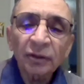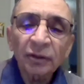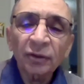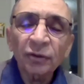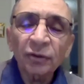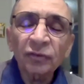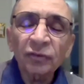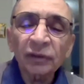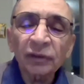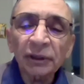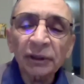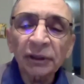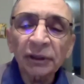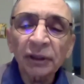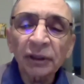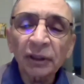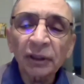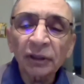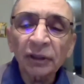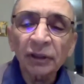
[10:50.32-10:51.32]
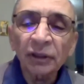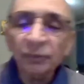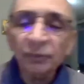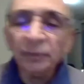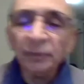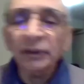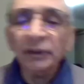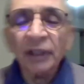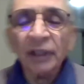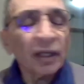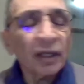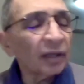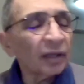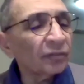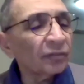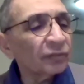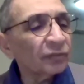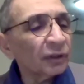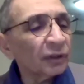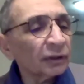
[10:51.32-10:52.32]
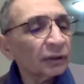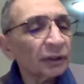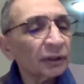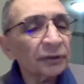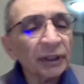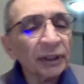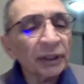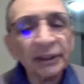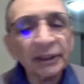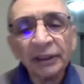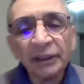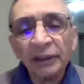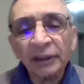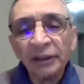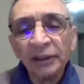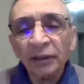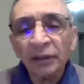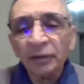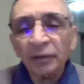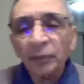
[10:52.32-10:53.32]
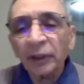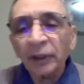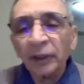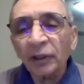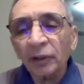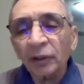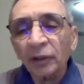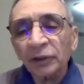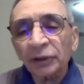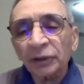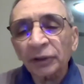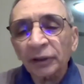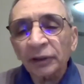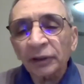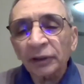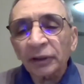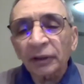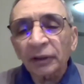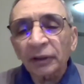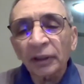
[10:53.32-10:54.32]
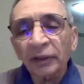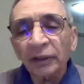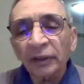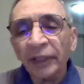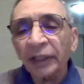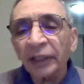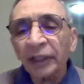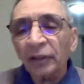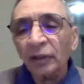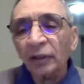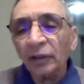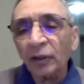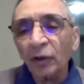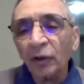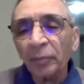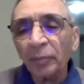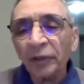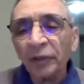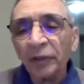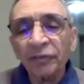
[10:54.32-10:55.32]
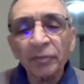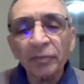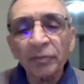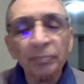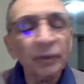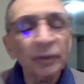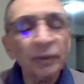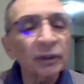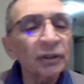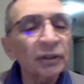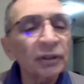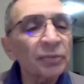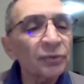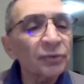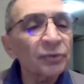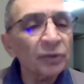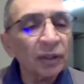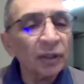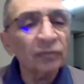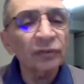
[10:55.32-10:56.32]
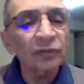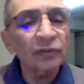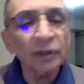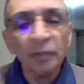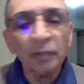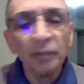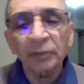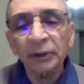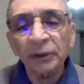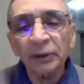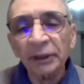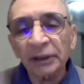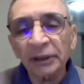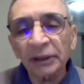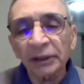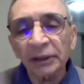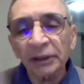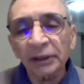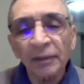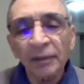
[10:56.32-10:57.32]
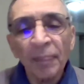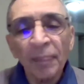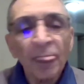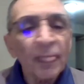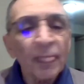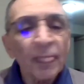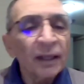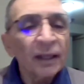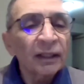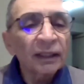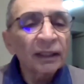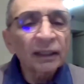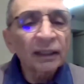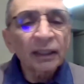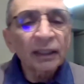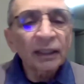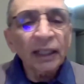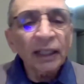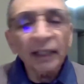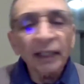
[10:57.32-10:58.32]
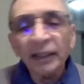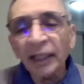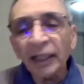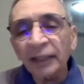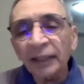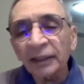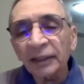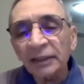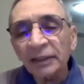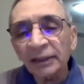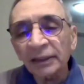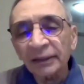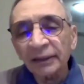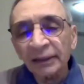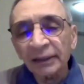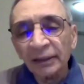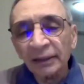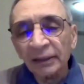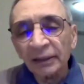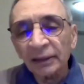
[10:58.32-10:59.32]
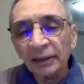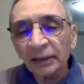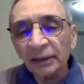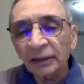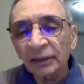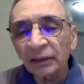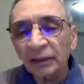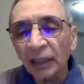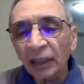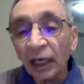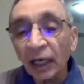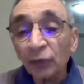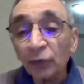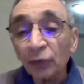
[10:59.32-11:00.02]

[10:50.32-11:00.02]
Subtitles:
know, over the years, we have, the trust has heard one constant regular comment from pilgrims who come for Amartithi, and that is how